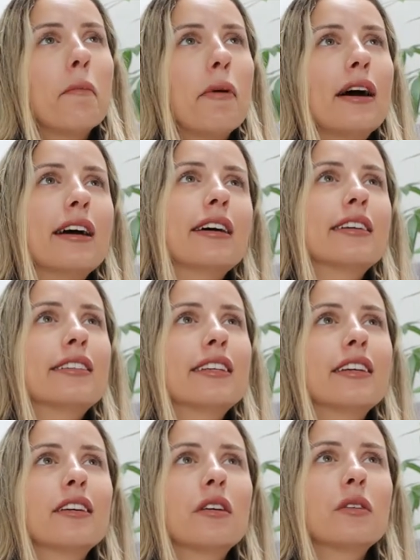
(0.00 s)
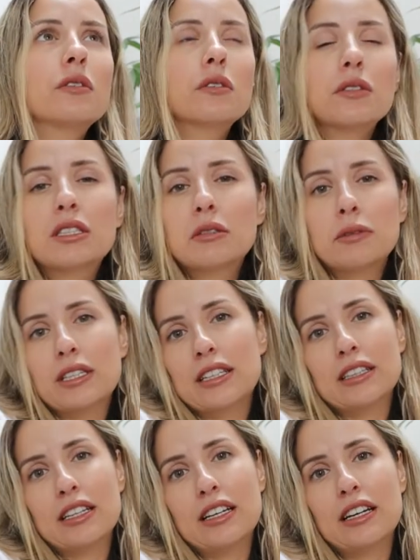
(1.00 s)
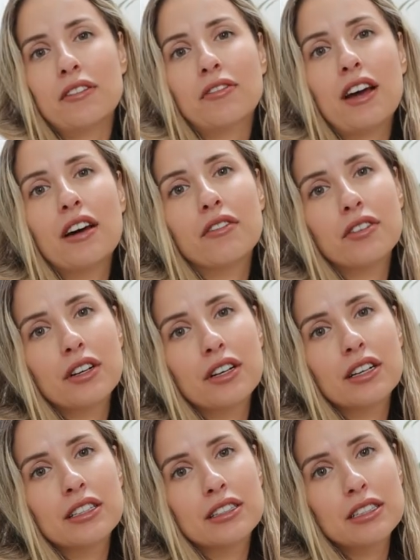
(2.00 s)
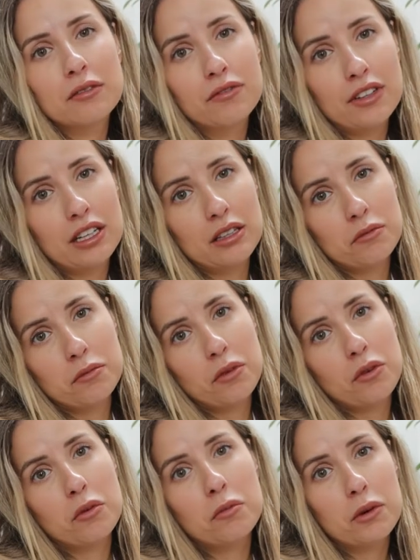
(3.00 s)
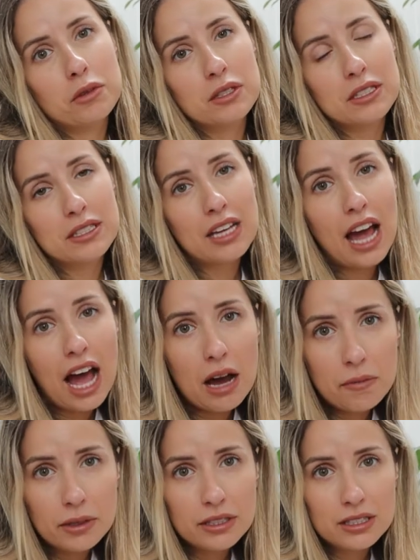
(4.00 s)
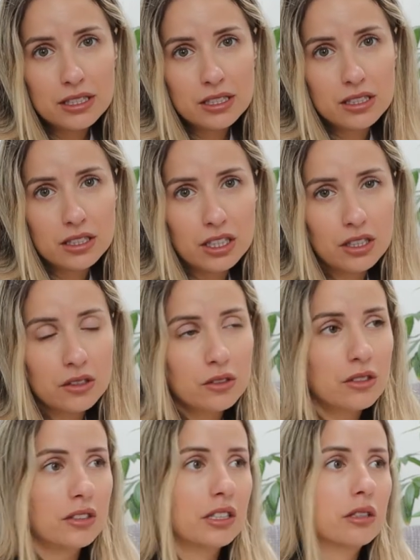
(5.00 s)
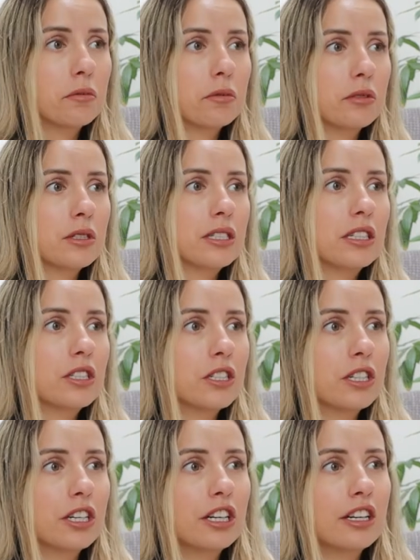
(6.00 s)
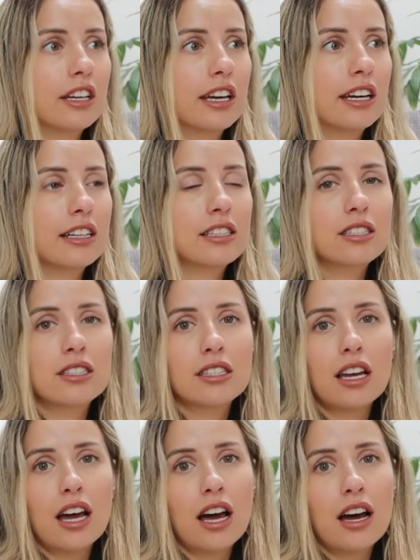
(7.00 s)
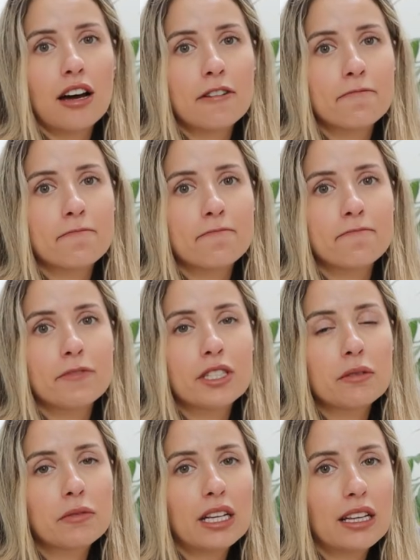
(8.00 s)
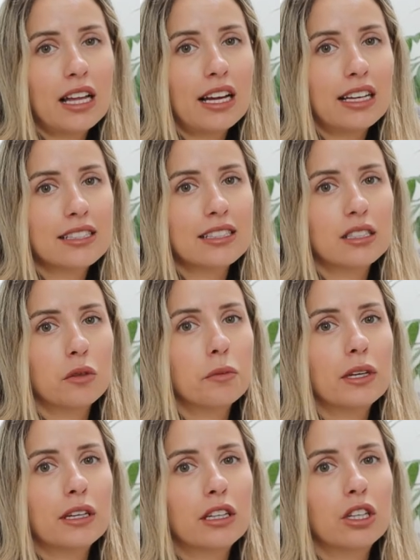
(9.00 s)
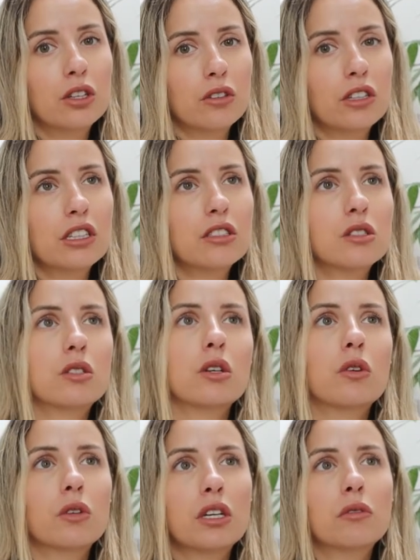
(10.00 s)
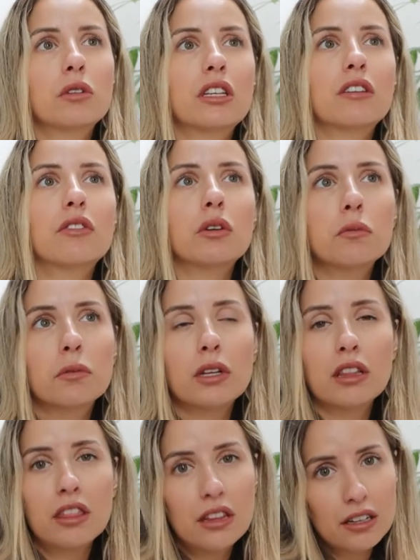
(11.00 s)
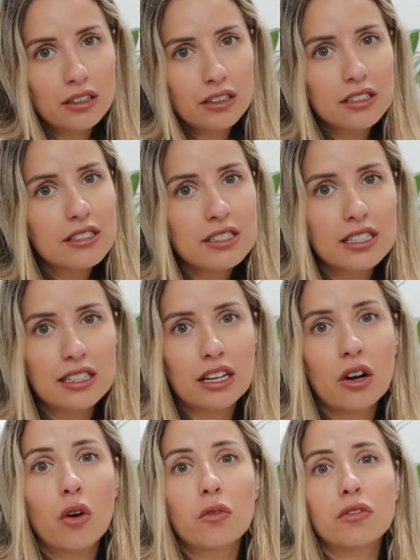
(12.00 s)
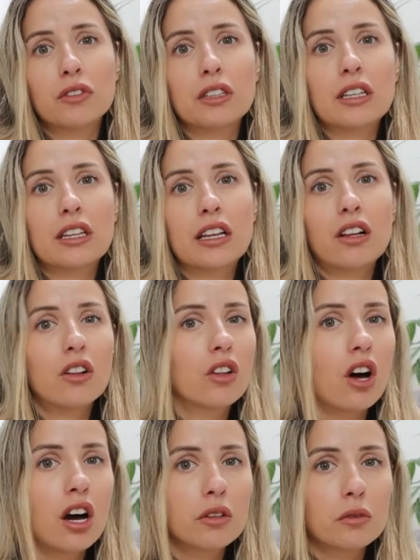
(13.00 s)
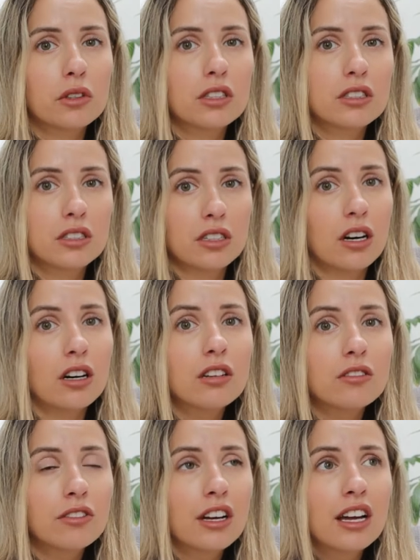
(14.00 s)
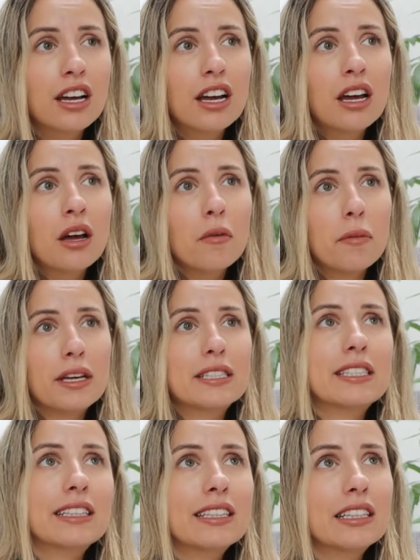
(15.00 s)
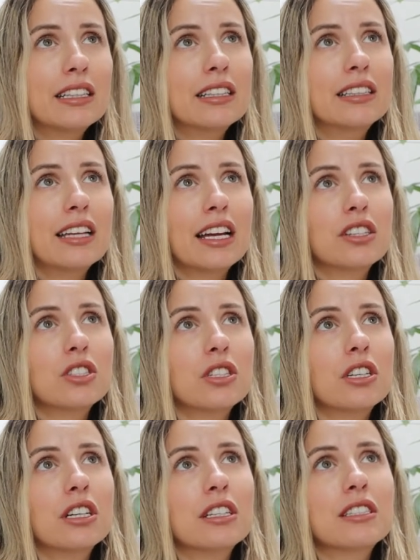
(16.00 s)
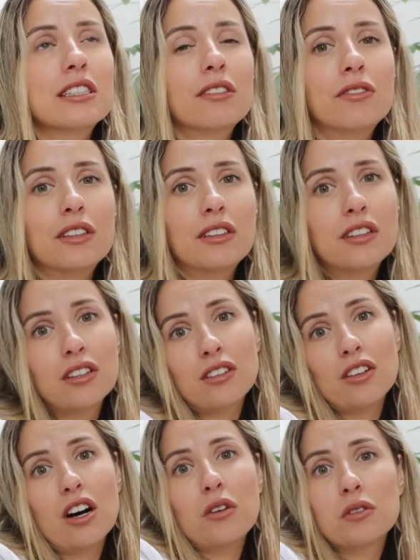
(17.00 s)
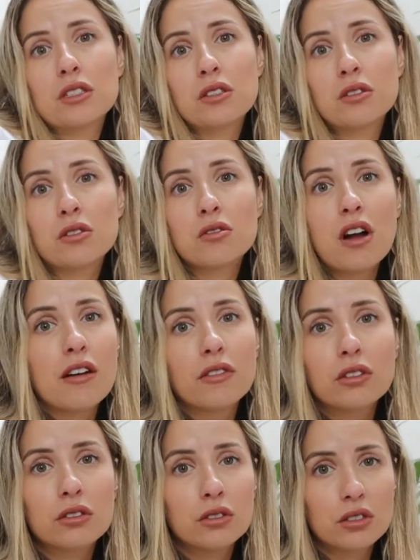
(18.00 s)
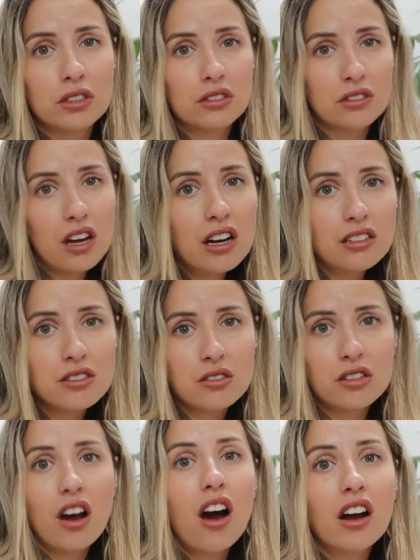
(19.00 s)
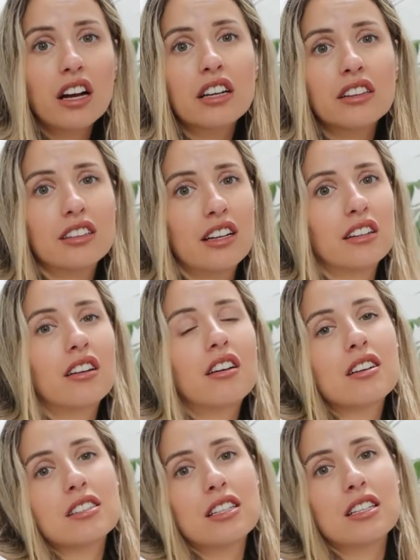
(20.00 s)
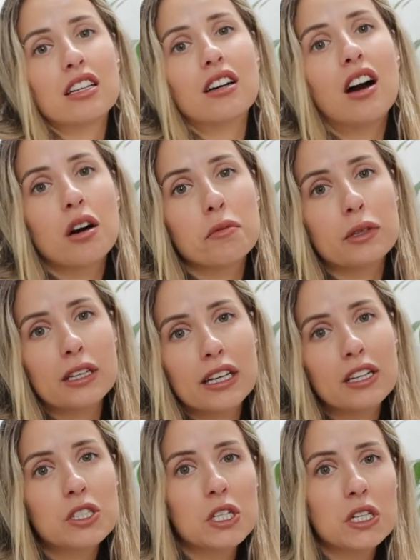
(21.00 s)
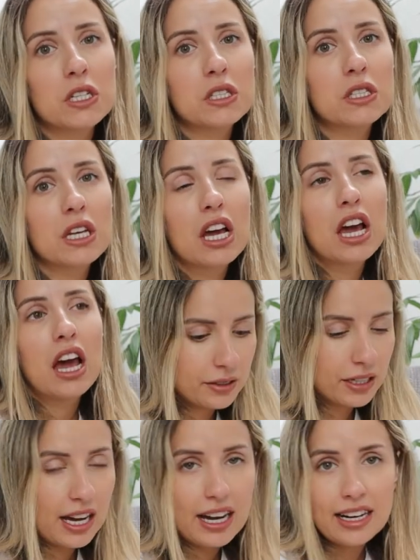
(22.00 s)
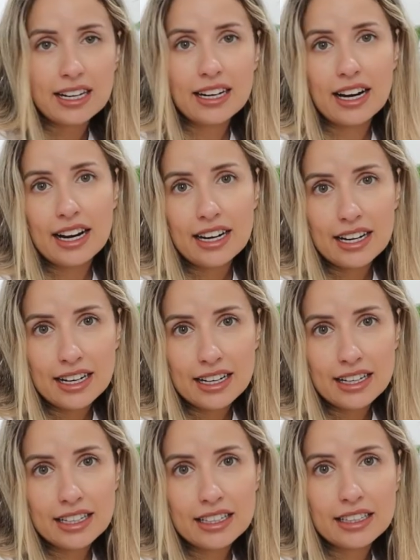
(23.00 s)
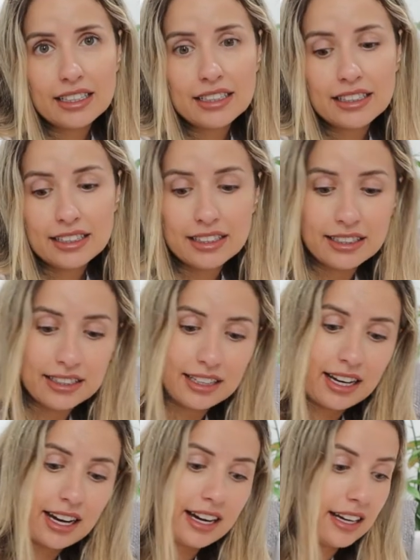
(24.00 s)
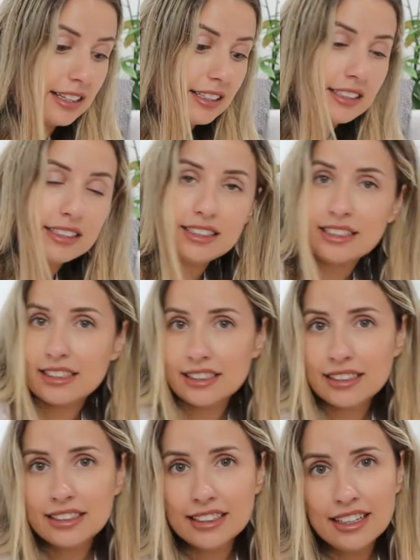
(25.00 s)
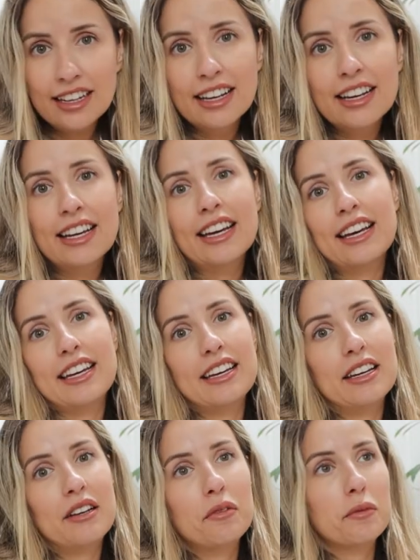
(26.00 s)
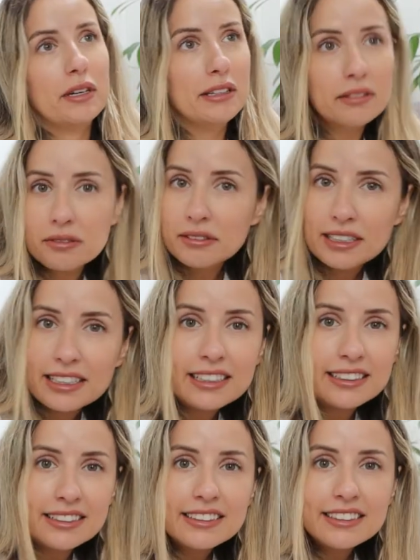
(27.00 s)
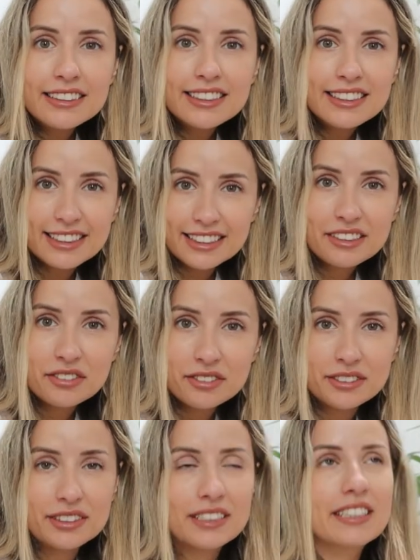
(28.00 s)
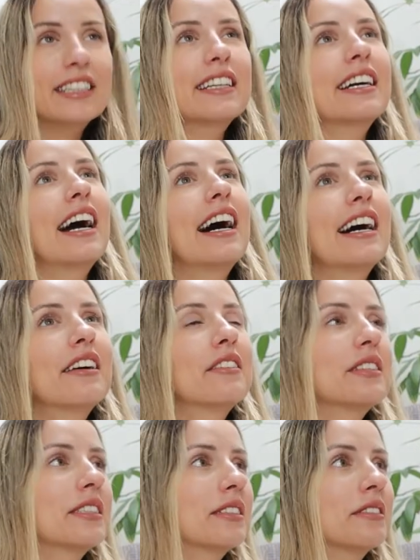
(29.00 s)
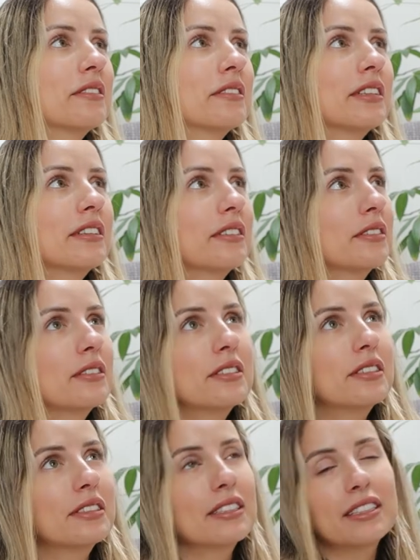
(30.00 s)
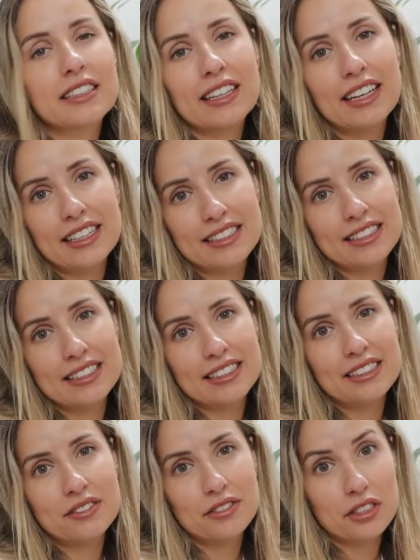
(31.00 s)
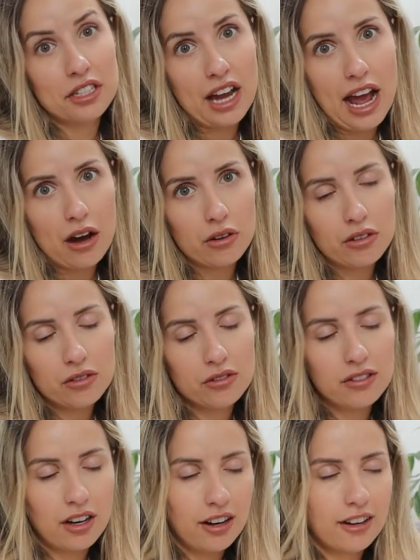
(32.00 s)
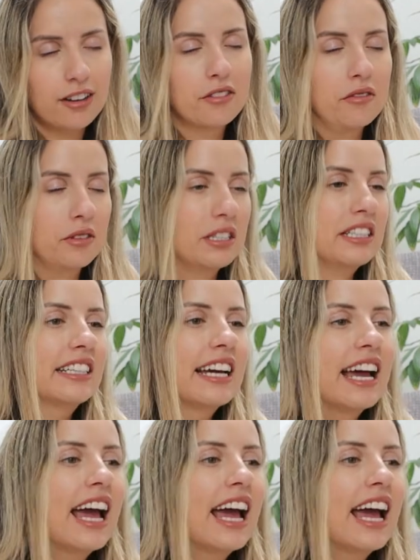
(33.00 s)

But he also explained that if ever a deep vein thrombosis happens to you during the procedure, it's something that can still be cured. So he would give you blood thinners and then hopefully the clot will dissolve. Basically, the danger is if the clot was to travel to your lungs or heart and then cause any complications. So yeah, I had it done. It went well, thankfully. I was in one of those cases for now, knock on wood.